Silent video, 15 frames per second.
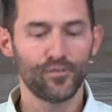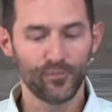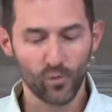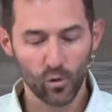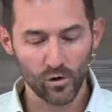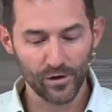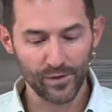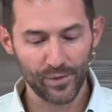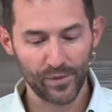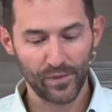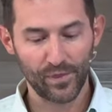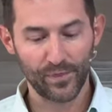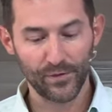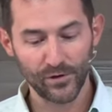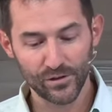fourth
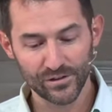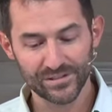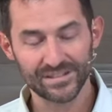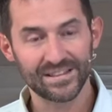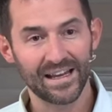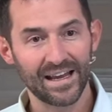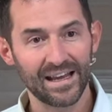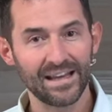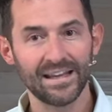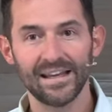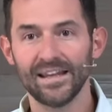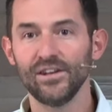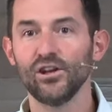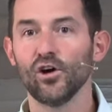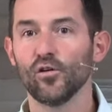Thursday
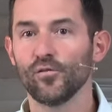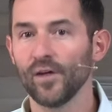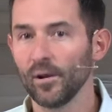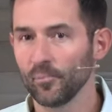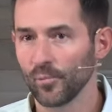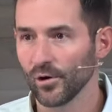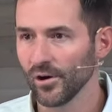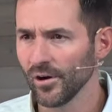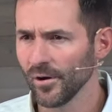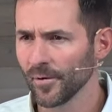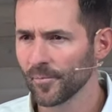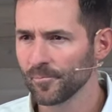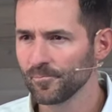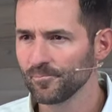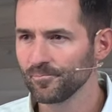in November,
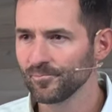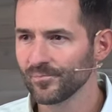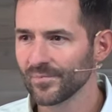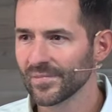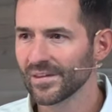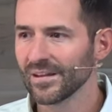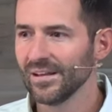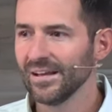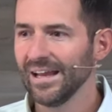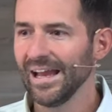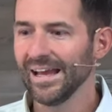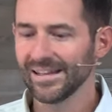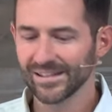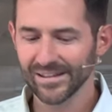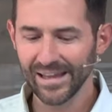
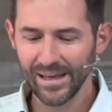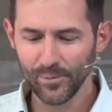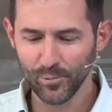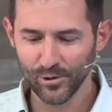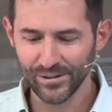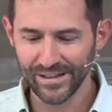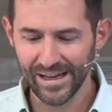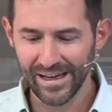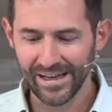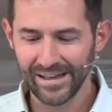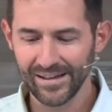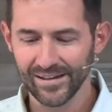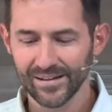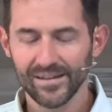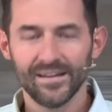and Labor
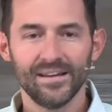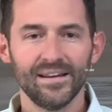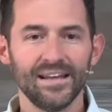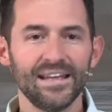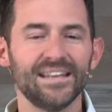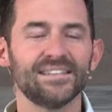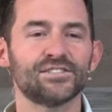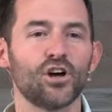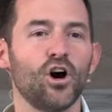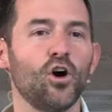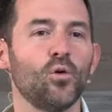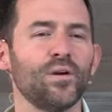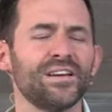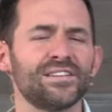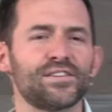Day is
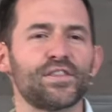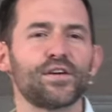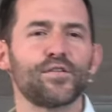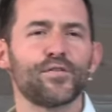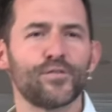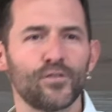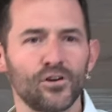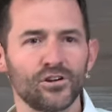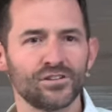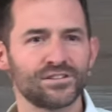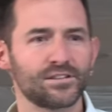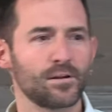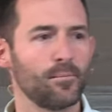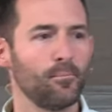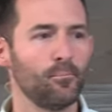always the
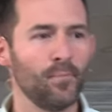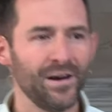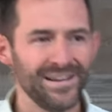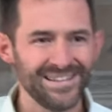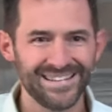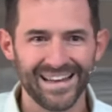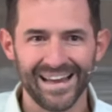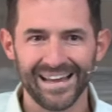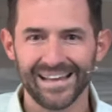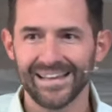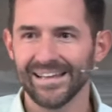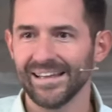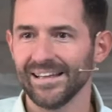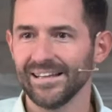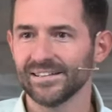first
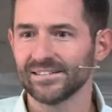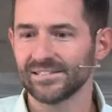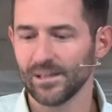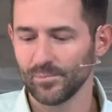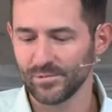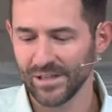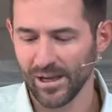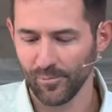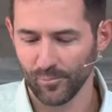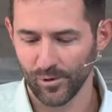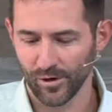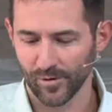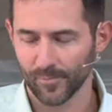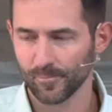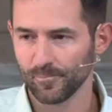Monday in
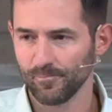September.